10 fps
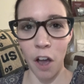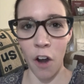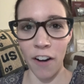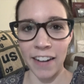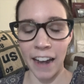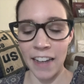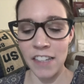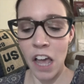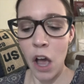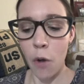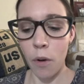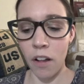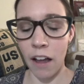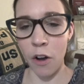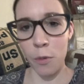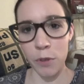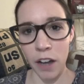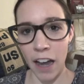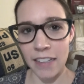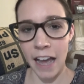All right guys, well I hope you
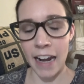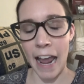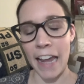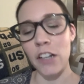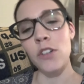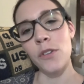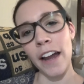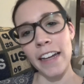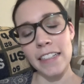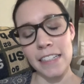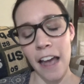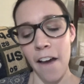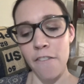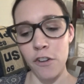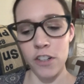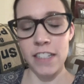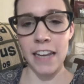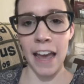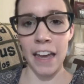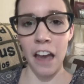guys had a great first
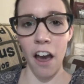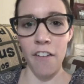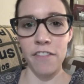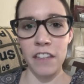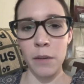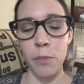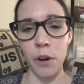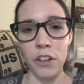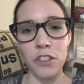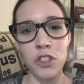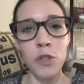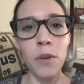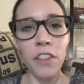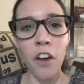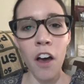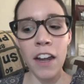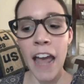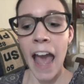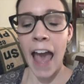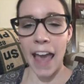day of the BookTube-A-Thon,
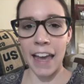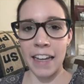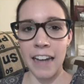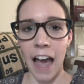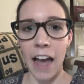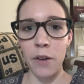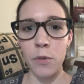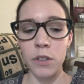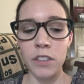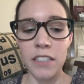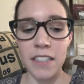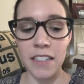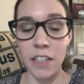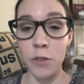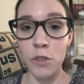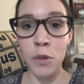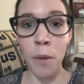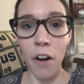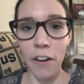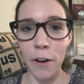and I will see you
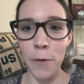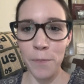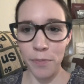tomorrow.